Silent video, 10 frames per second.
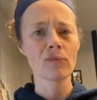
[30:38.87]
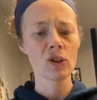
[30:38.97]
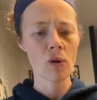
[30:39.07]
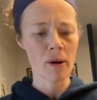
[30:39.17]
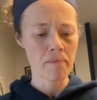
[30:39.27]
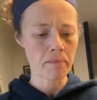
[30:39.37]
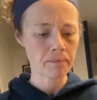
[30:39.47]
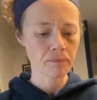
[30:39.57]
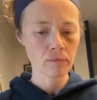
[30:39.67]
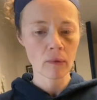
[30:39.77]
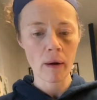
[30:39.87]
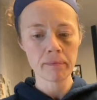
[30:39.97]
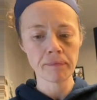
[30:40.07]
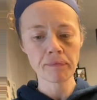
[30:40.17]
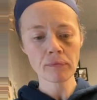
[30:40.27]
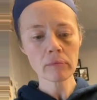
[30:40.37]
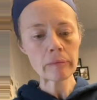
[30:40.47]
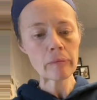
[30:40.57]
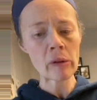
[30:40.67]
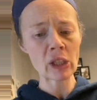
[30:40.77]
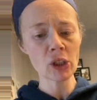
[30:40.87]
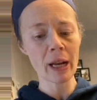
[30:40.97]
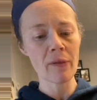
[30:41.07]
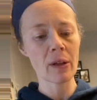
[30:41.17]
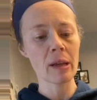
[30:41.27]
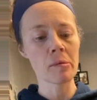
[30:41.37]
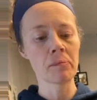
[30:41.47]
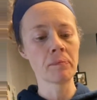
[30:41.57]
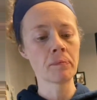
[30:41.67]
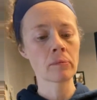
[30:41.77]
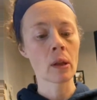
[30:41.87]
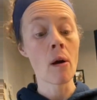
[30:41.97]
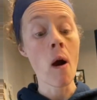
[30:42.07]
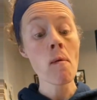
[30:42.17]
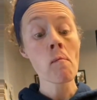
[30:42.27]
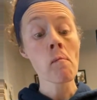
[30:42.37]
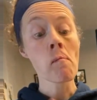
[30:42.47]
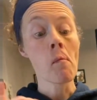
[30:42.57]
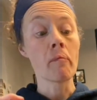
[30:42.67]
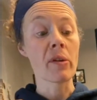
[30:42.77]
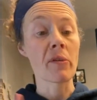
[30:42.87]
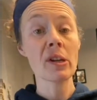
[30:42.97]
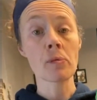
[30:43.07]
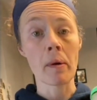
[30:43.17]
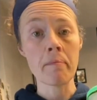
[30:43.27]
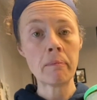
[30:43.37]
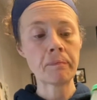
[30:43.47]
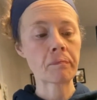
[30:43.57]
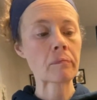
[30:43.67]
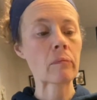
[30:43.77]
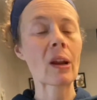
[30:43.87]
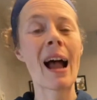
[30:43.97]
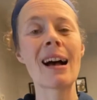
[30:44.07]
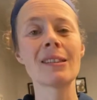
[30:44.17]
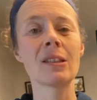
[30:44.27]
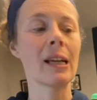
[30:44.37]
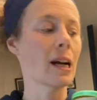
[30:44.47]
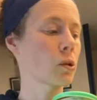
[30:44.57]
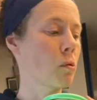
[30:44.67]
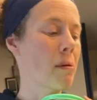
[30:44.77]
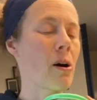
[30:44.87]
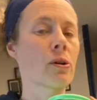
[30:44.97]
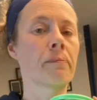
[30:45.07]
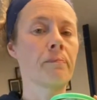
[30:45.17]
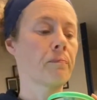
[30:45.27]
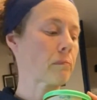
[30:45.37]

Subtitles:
So good. I should have that labeled. Now this one has the actual powder.